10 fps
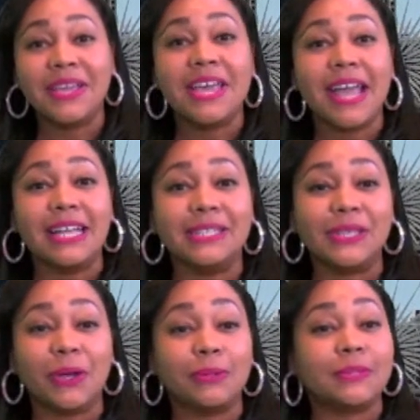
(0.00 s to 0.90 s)
And
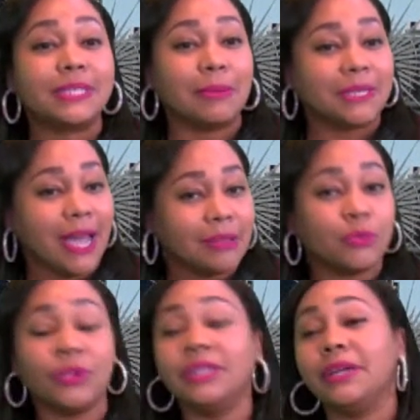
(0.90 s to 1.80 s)
so
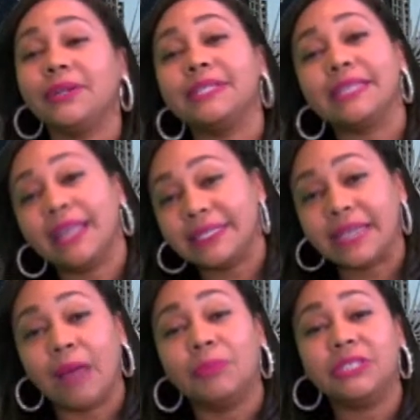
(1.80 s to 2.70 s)
sometimes when there is
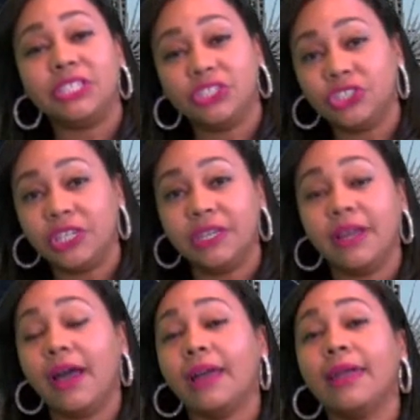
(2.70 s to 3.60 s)
less
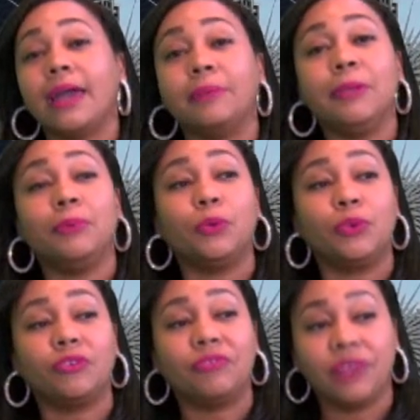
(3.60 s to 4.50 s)
competition, a lot of people
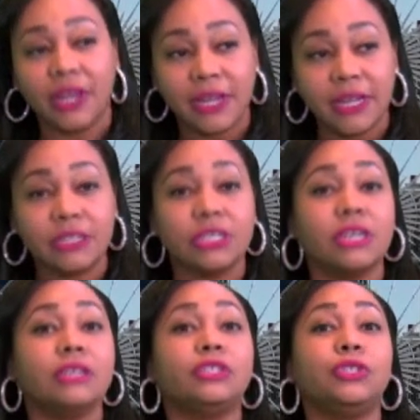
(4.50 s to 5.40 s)
will flood
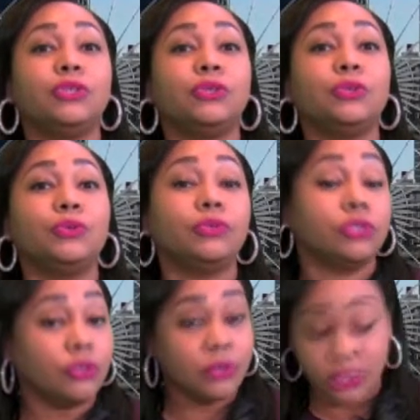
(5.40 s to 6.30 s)
to
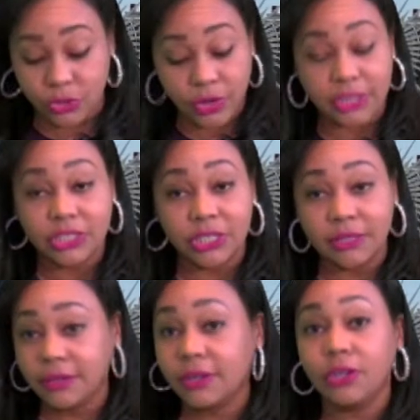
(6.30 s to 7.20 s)
the new
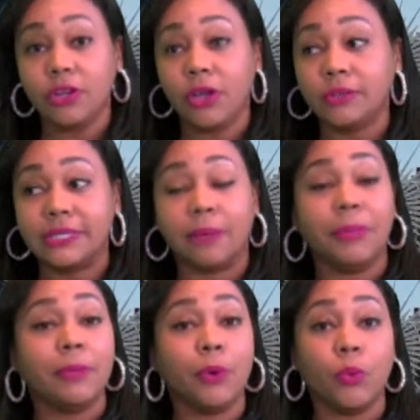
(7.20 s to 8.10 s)
construction. You know, some
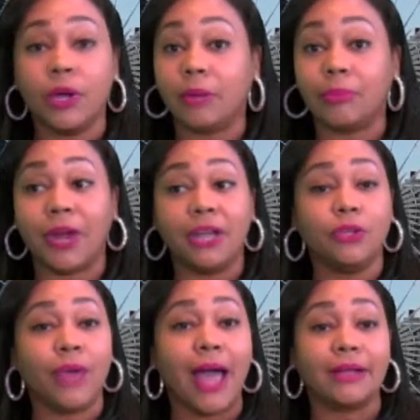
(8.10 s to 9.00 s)
people want a brand
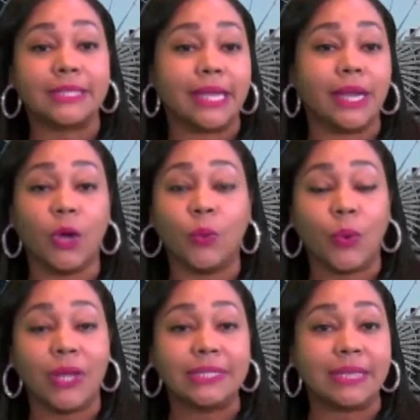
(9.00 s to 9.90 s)
new house. They don't
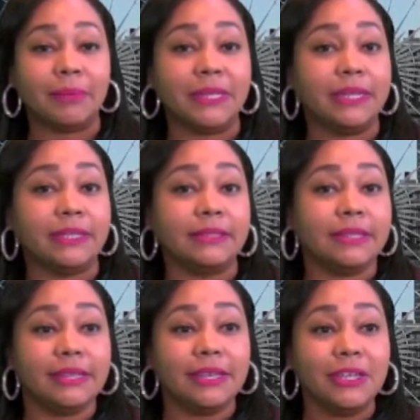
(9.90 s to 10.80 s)
want something that,
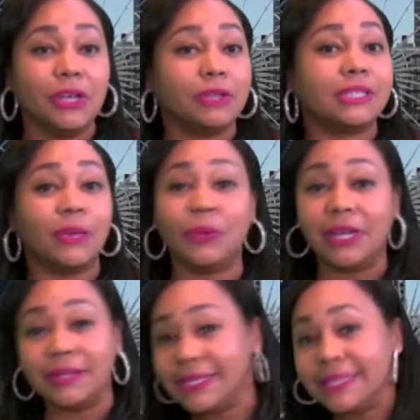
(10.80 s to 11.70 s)
you know, someone
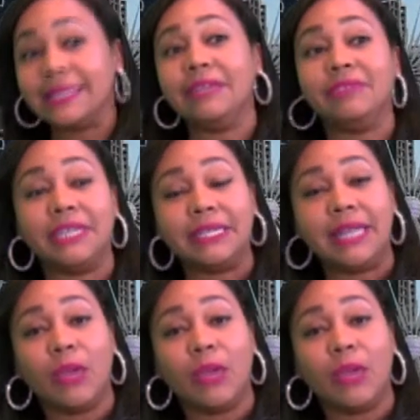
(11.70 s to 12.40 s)
else has lived in.